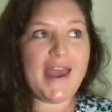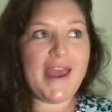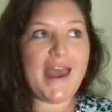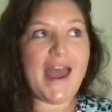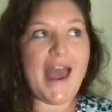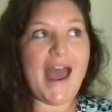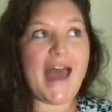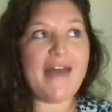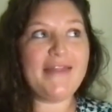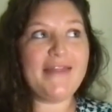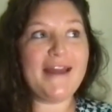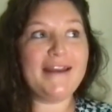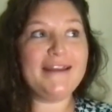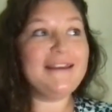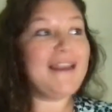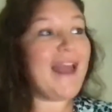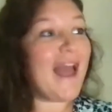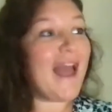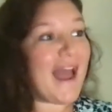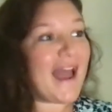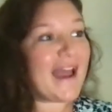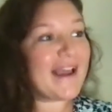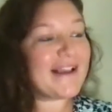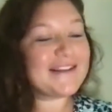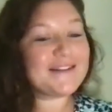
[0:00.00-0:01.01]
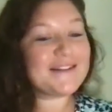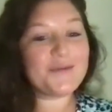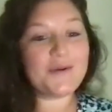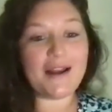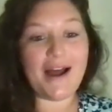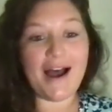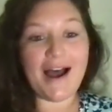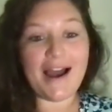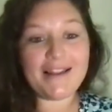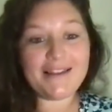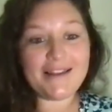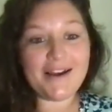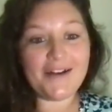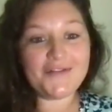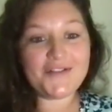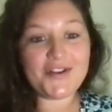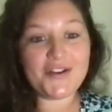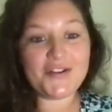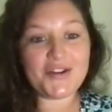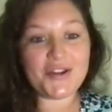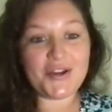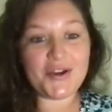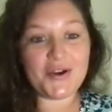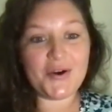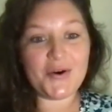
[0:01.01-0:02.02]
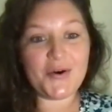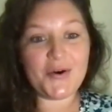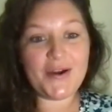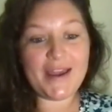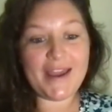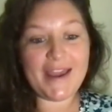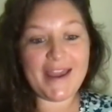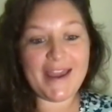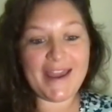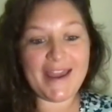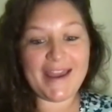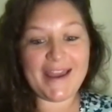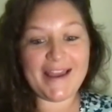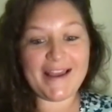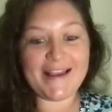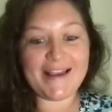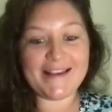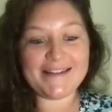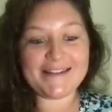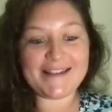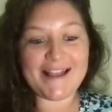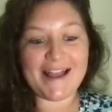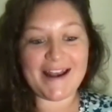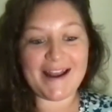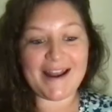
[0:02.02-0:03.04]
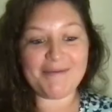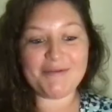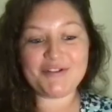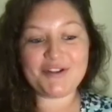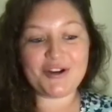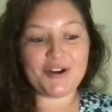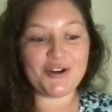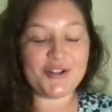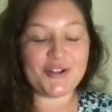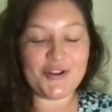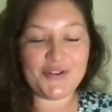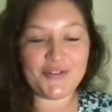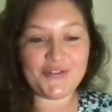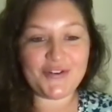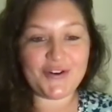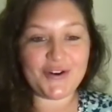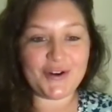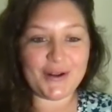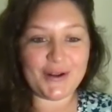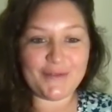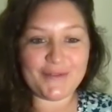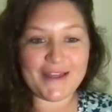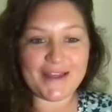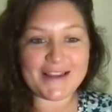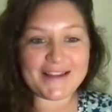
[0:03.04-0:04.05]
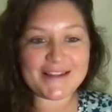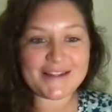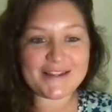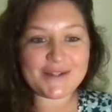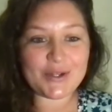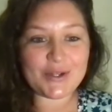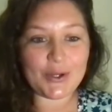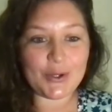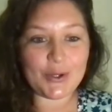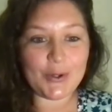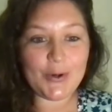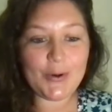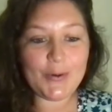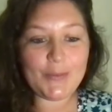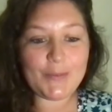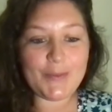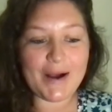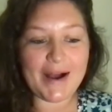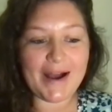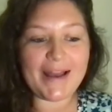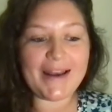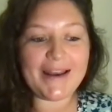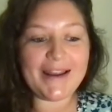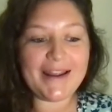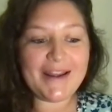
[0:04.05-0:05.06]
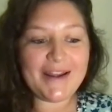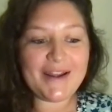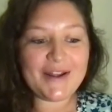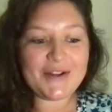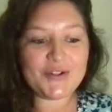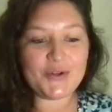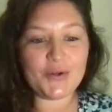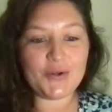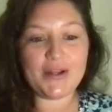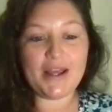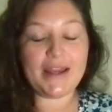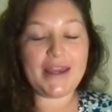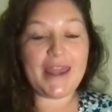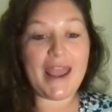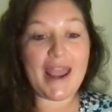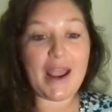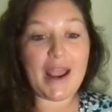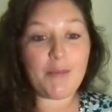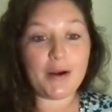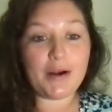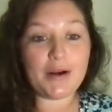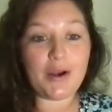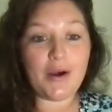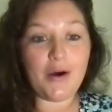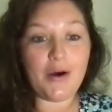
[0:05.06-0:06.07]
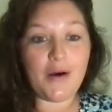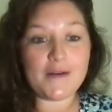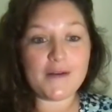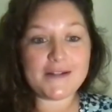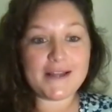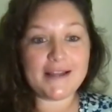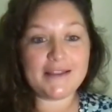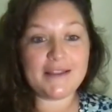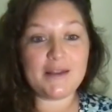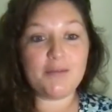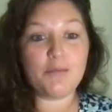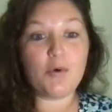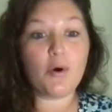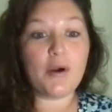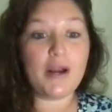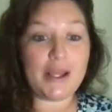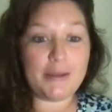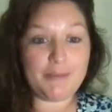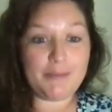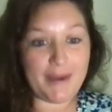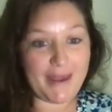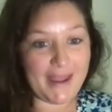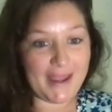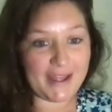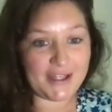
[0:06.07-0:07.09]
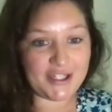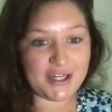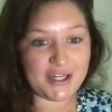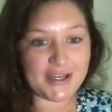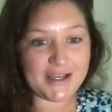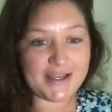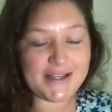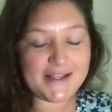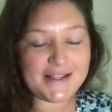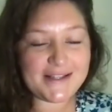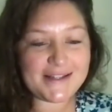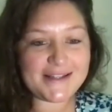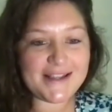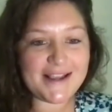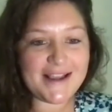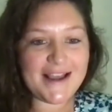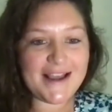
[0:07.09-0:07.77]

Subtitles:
And then next, what I love to do is, and I'm sure you've heard of this too, but Julia Cameron calls it the morning pages.